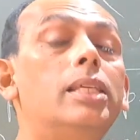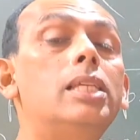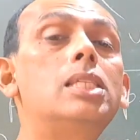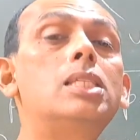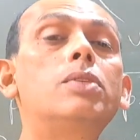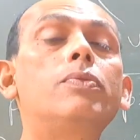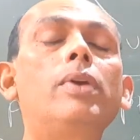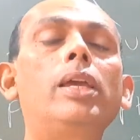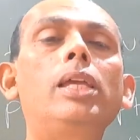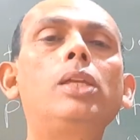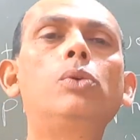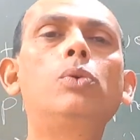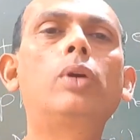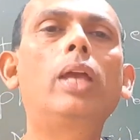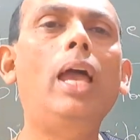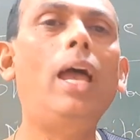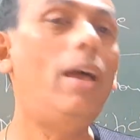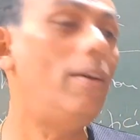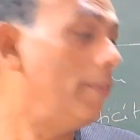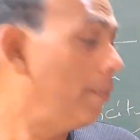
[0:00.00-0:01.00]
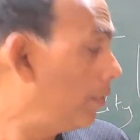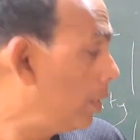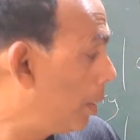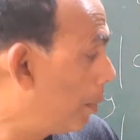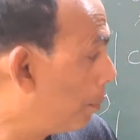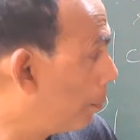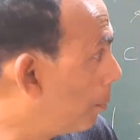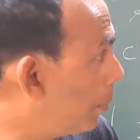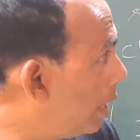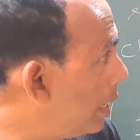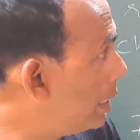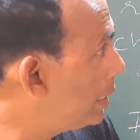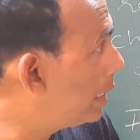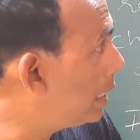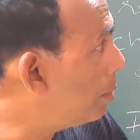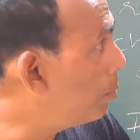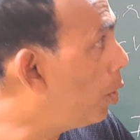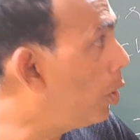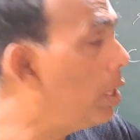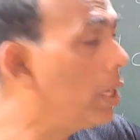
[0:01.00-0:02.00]
This way you have
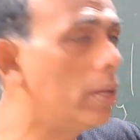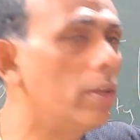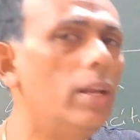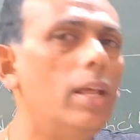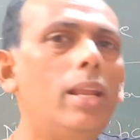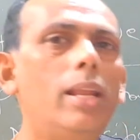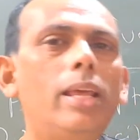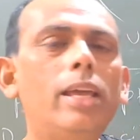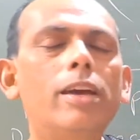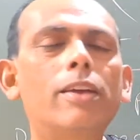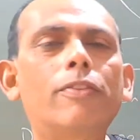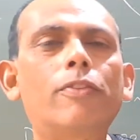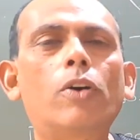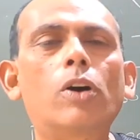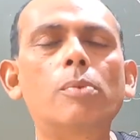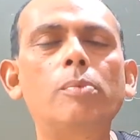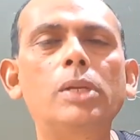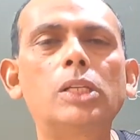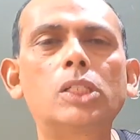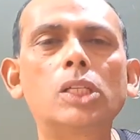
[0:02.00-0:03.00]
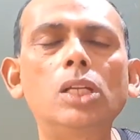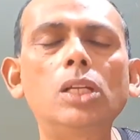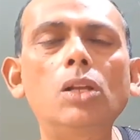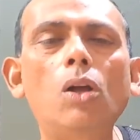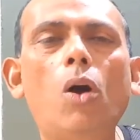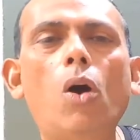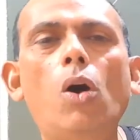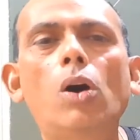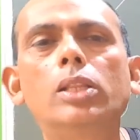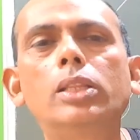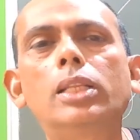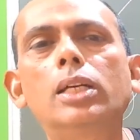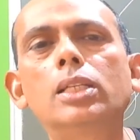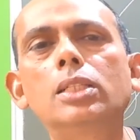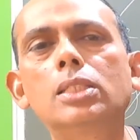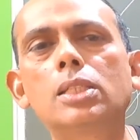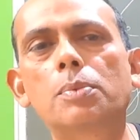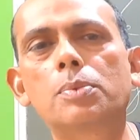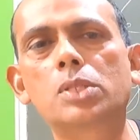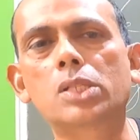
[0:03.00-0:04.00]
multi-molecular layer formation on
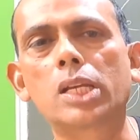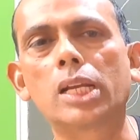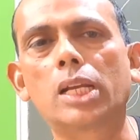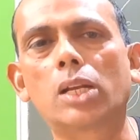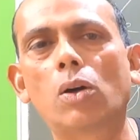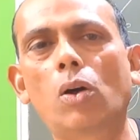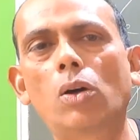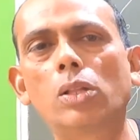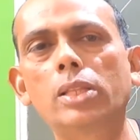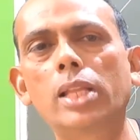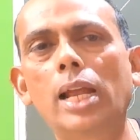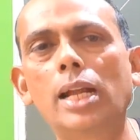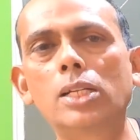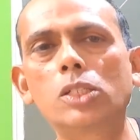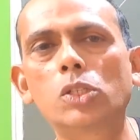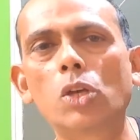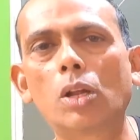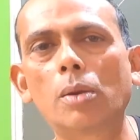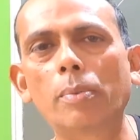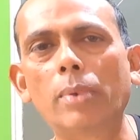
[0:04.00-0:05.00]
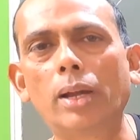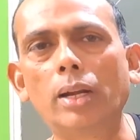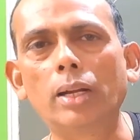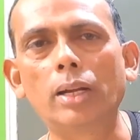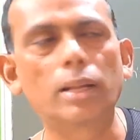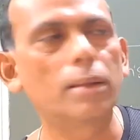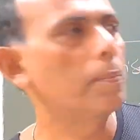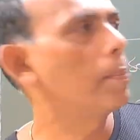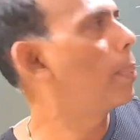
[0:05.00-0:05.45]
the substrate, on the adsorbent.